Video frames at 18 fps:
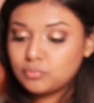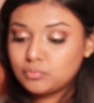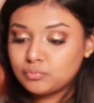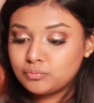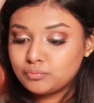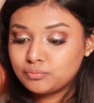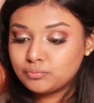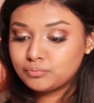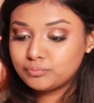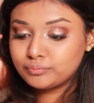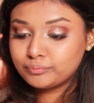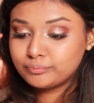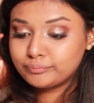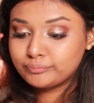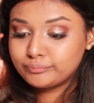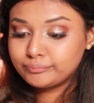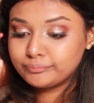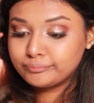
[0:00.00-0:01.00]
it
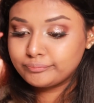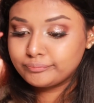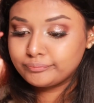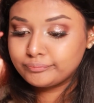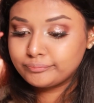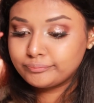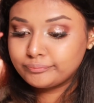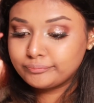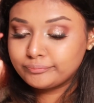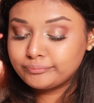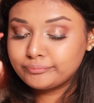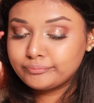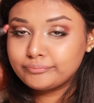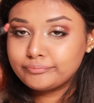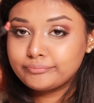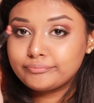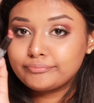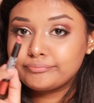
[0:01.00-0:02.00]
broke on me
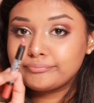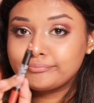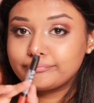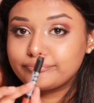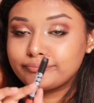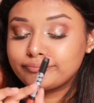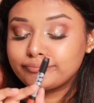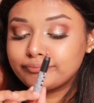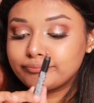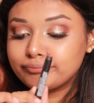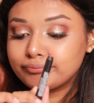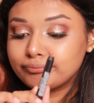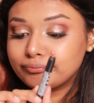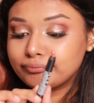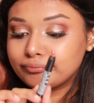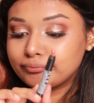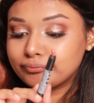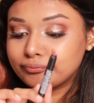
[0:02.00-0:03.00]
while I was
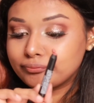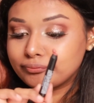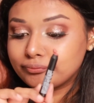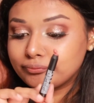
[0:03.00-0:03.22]
swatching.